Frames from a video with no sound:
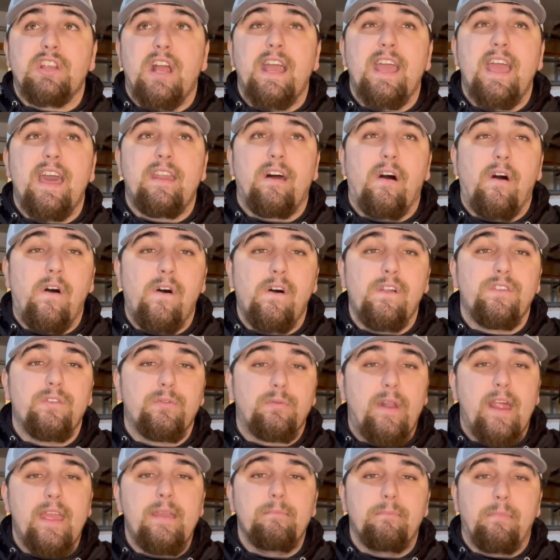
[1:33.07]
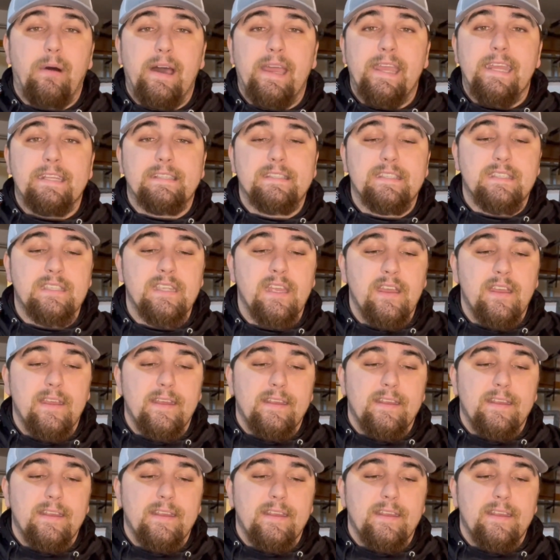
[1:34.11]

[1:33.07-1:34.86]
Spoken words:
I had all the right bites